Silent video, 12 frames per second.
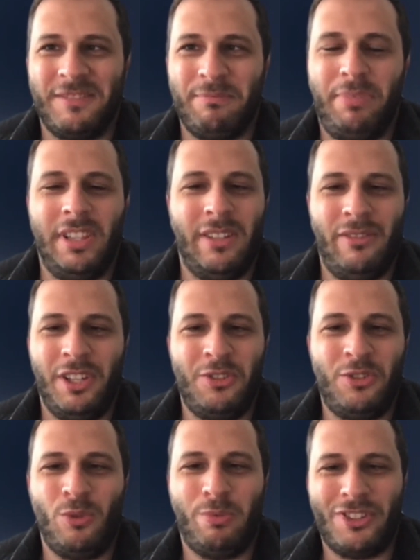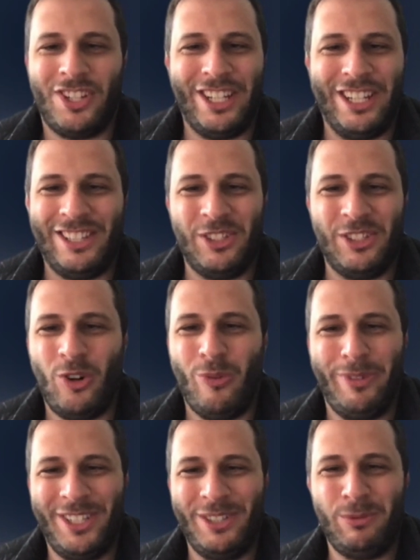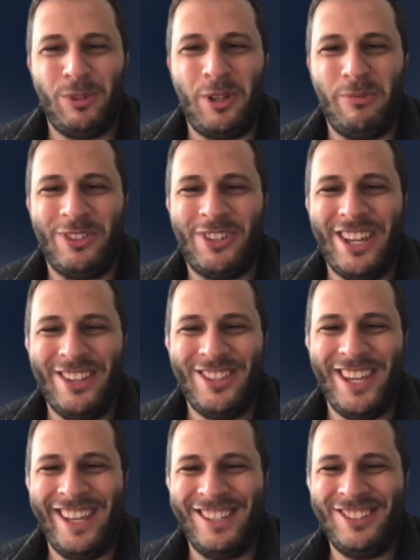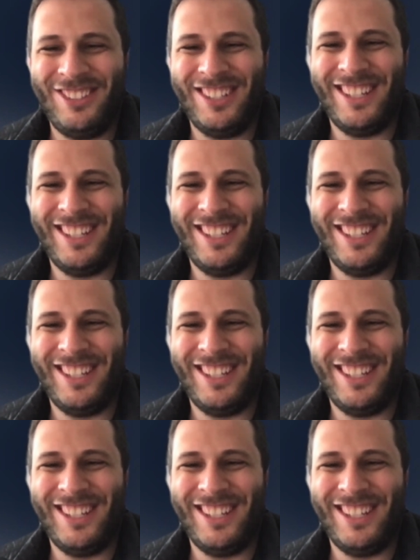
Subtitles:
Believing in super cycle and hoping it will all be okay in the end.